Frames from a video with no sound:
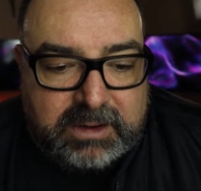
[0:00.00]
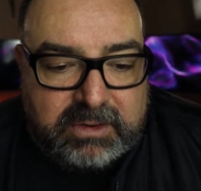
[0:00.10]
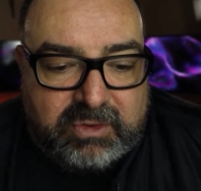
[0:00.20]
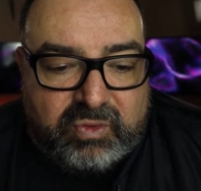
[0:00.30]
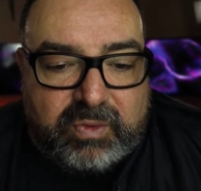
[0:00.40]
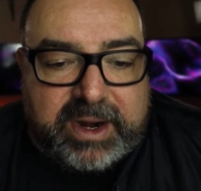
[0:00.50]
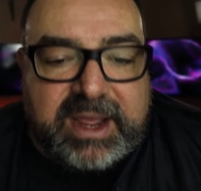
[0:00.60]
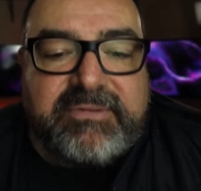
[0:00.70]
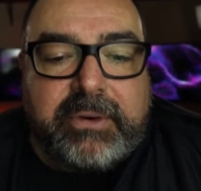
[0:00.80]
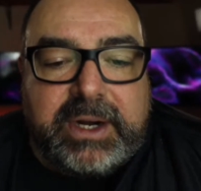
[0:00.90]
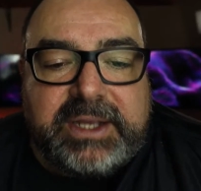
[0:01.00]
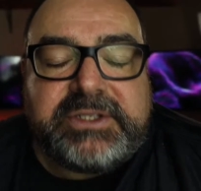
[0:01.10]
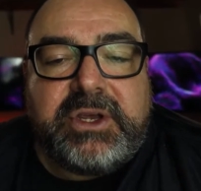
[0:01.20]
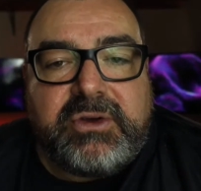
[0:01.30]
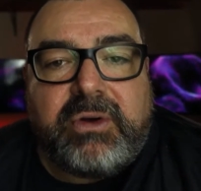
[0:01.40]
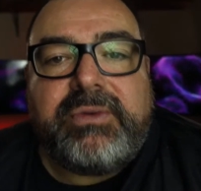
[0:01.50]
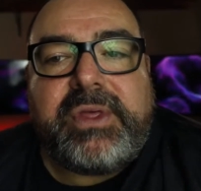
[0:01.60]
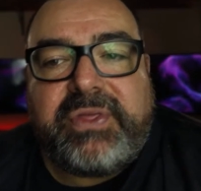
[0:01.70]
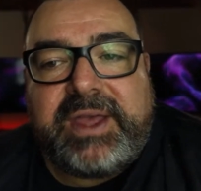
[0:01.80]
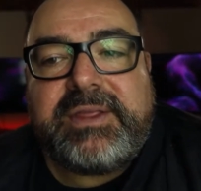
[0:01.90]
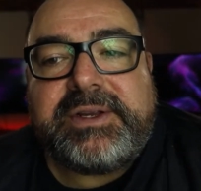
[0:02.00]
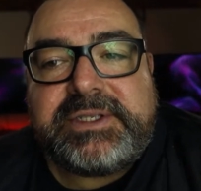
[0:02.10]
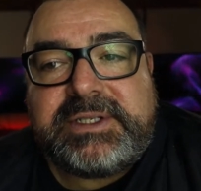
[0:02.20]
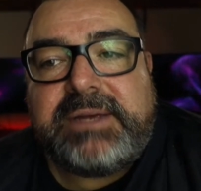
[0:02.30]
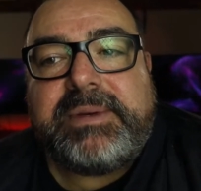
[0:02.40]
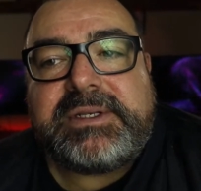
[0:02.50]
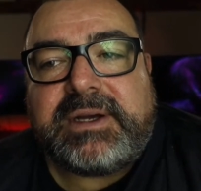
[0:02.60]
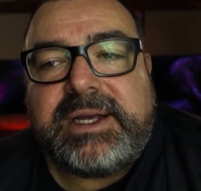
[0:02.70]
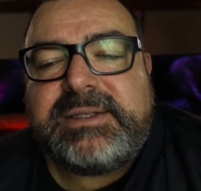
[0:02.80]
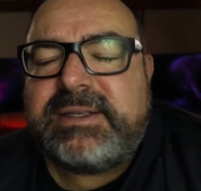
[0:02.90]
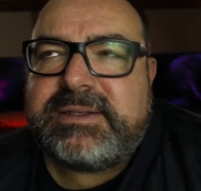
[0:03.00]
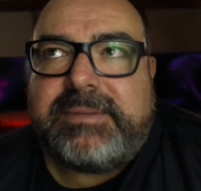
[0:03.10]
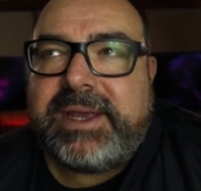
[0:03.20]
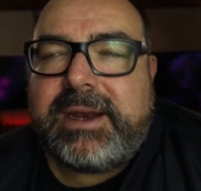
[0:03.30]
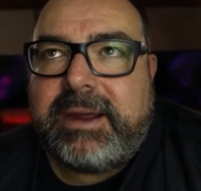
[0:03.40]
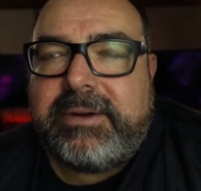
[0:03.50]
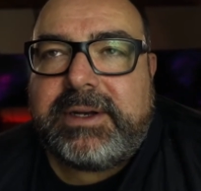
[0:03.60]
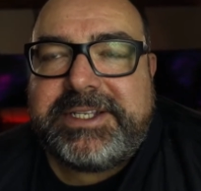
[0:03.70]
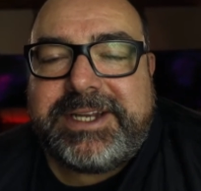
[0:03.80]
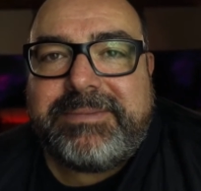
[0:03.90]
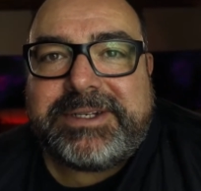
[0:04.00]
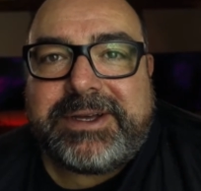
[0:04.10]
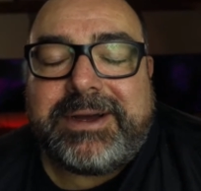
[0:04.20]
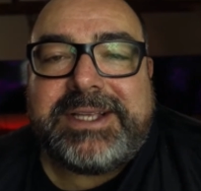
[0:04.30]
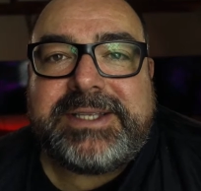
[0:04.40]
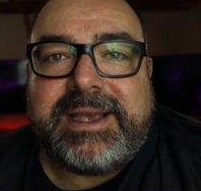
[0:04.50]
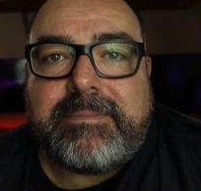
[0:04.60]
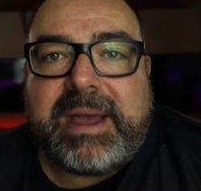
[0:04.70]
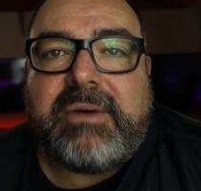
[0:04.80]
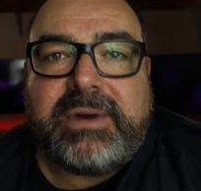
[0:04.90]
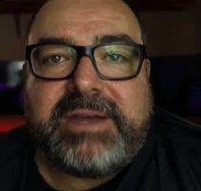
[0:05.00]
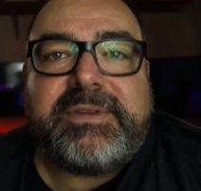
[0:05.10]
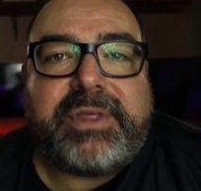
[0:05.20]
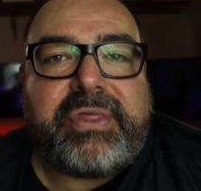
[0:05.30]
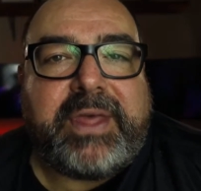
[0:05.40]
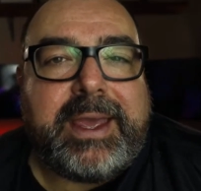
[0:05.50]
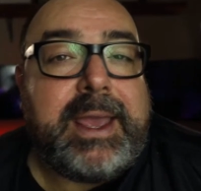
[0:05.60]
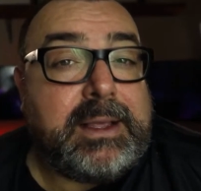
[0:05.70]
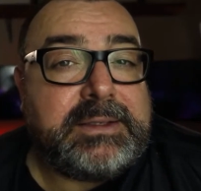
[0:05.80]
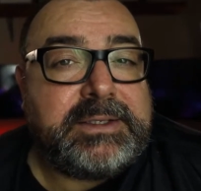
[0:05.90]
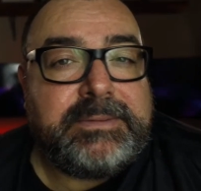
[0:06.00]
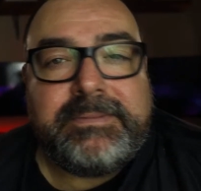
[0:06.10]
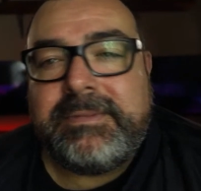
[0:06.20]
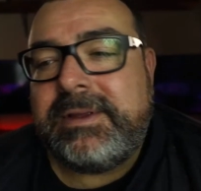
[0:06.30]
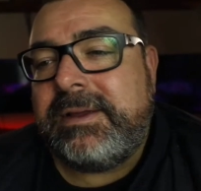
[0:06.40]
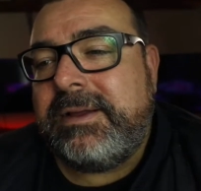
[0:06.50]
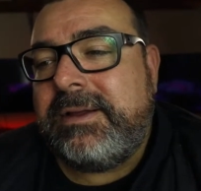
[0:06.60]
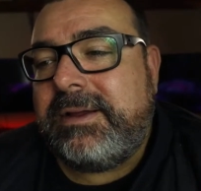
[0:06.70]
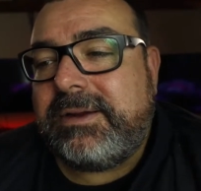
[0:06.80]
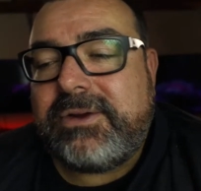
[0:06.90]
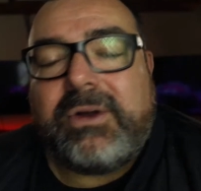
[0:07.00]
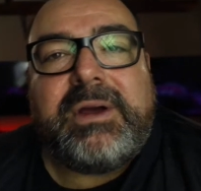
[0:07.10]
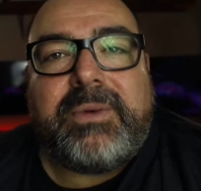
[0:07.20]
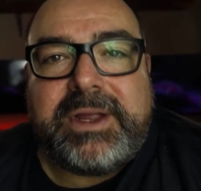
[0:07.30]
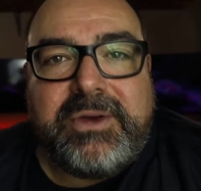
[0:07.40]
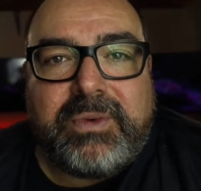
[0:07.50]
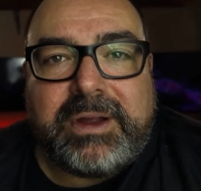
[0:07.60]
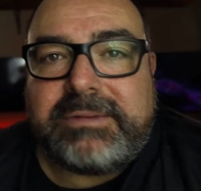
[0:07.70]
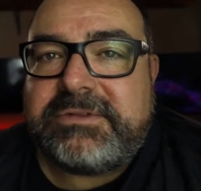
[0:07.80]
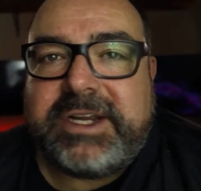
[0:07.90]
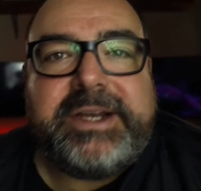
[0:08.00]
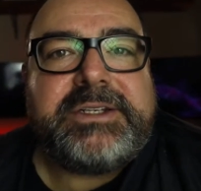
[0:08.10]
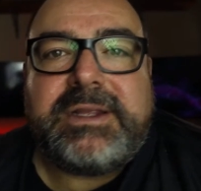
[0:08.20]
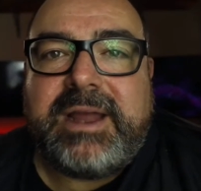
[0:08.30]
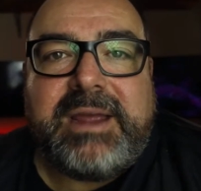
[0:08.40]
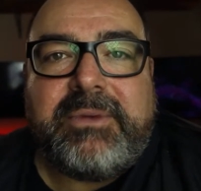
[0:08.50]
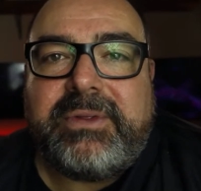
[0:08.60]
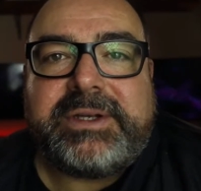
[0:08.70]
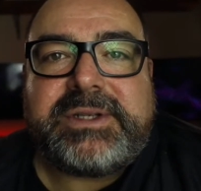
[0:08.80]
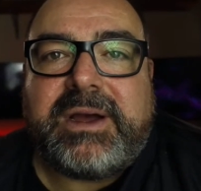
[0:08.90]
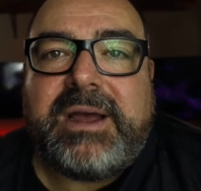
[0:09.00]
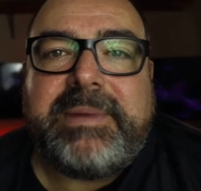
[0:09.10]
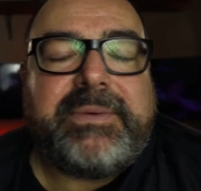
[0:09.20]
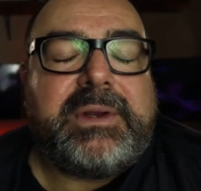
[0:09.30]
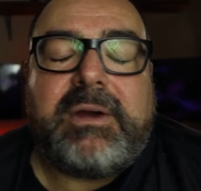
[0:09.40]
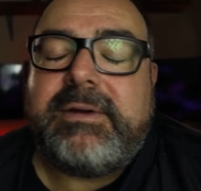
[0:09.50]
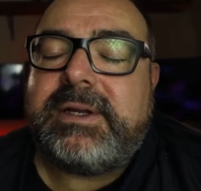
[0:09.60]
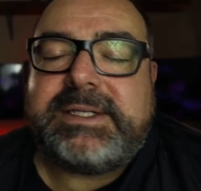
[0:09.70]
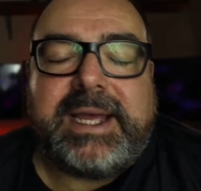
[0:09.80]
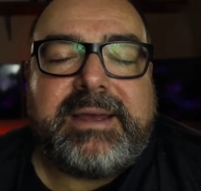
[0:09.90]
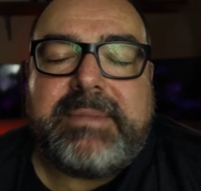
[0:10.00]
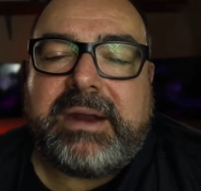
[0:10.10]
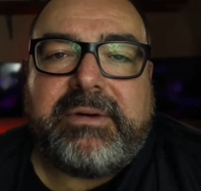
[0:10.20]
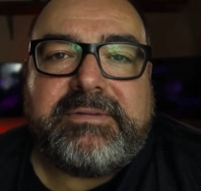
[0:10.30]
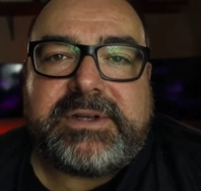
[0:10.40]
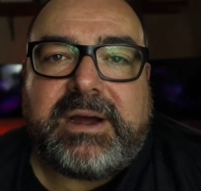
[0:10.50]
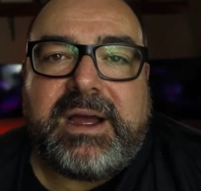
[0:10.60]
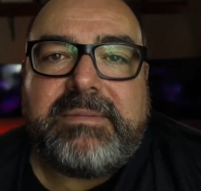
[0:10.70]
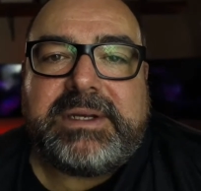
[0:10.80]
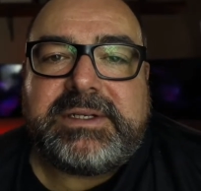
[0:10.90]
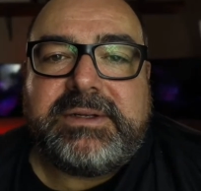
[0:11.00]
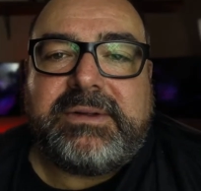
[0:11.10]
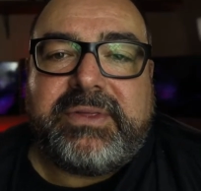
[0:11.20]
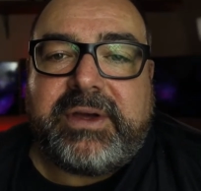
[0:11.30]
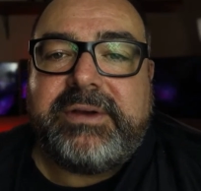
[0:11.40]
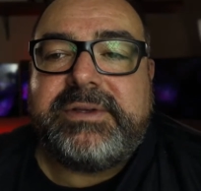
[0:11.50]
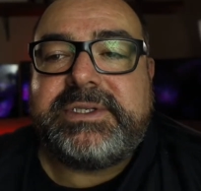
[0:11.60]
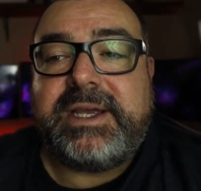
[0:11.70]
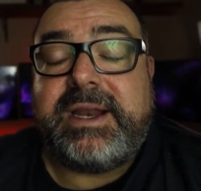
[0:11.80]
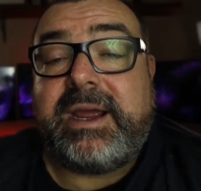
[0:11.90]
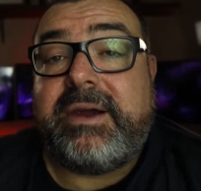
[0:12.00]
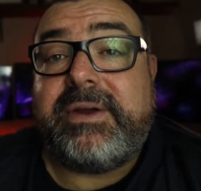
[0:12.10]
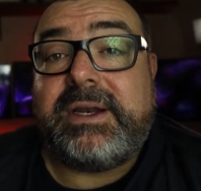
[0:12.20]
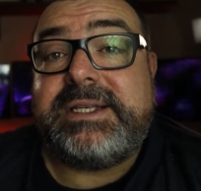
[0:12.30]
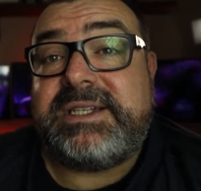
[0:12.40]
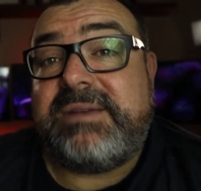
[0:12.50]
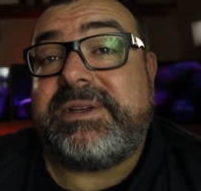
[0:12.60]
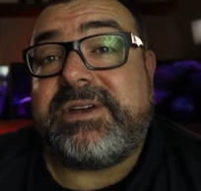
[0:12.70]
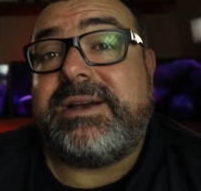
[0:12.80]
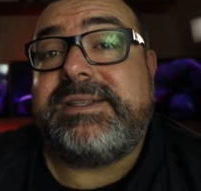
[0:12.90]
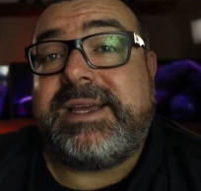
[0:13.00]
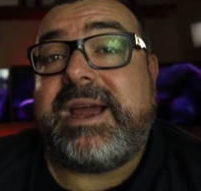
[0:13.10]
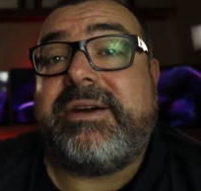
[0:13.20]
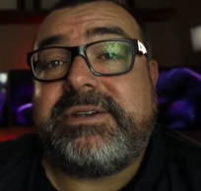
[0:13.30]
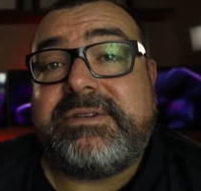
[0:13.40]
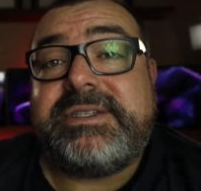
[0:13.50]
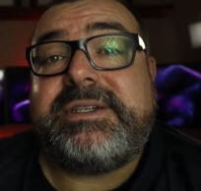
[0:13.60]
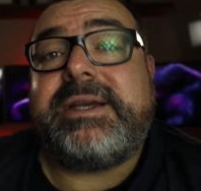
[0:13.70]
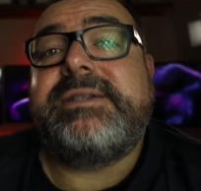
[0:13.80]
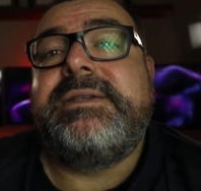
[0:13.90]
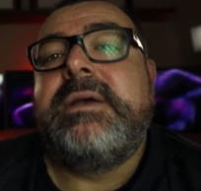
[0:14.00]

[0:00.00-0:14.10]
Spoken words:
whatever it is you call the thing that is stigmatized, there's something inherently stigmatizing about whatever the thing is. Call it what you want. Change the name all the time. It will only take a matter of time until those inherently stigmatizing characteristics